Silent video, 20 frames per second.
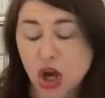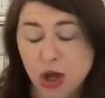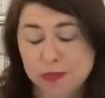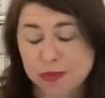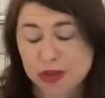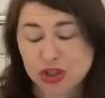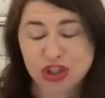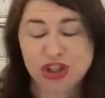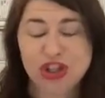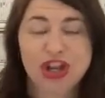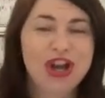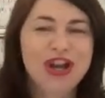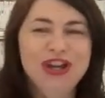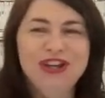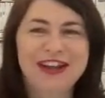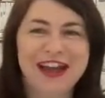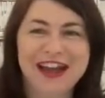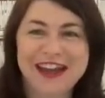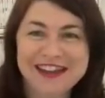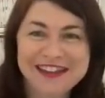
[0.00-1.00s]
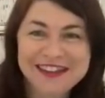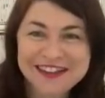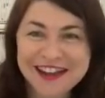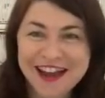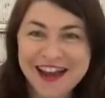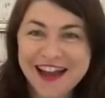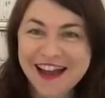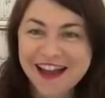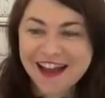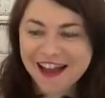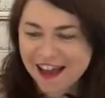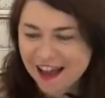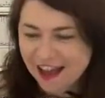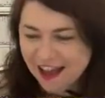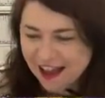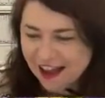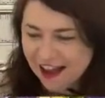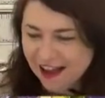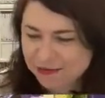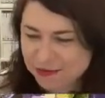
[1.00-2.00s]
A.
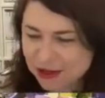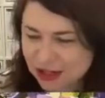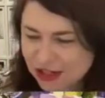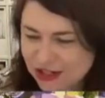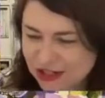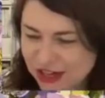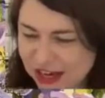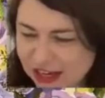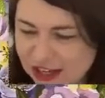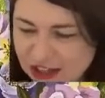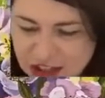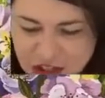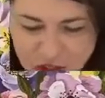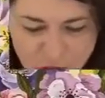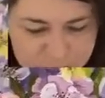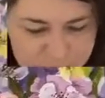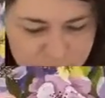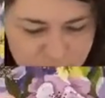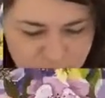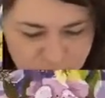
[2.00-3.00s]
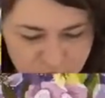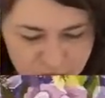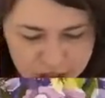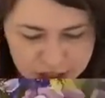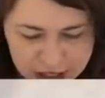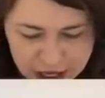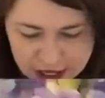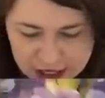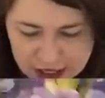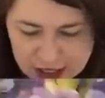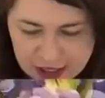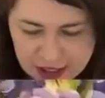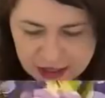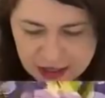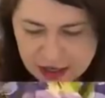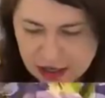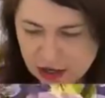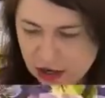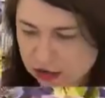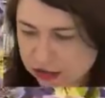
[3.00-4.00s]
Can we? I'm going to take the A
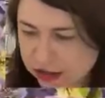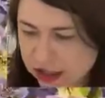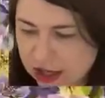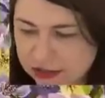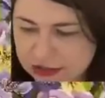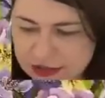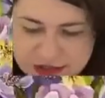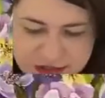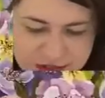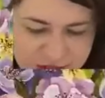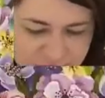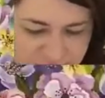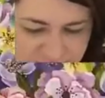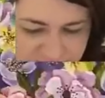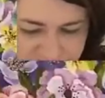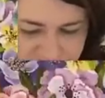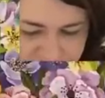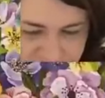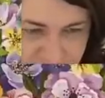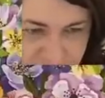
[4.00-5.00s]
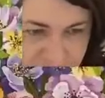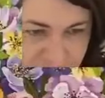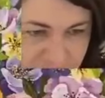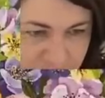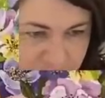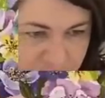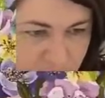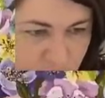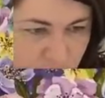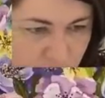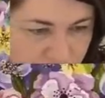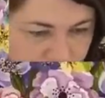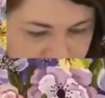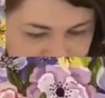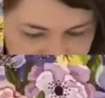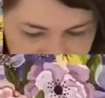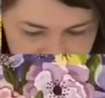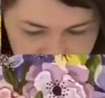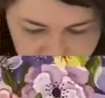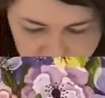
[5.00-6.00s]
on the other side. Well,
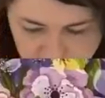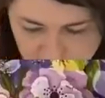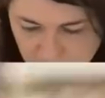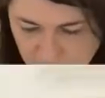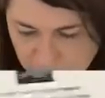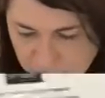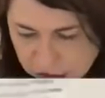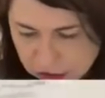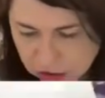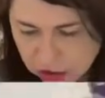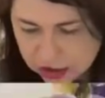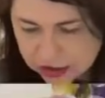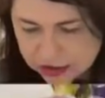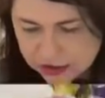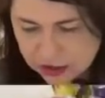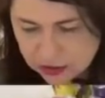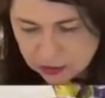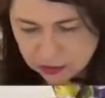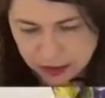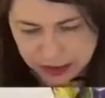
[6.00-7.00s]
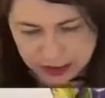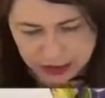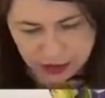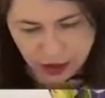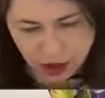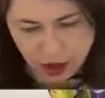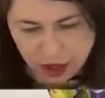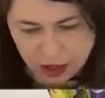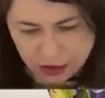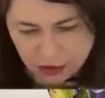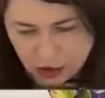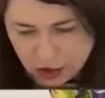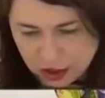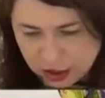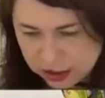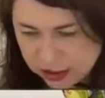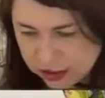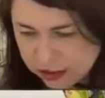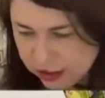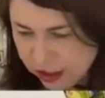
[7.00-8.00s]
this is a very nice suite. I yeah.
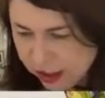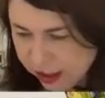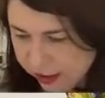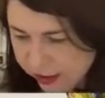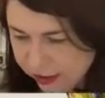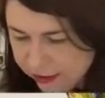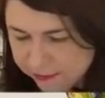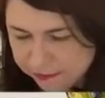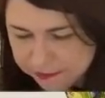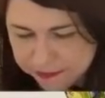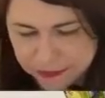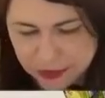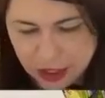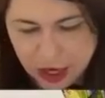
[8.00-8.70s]
like that.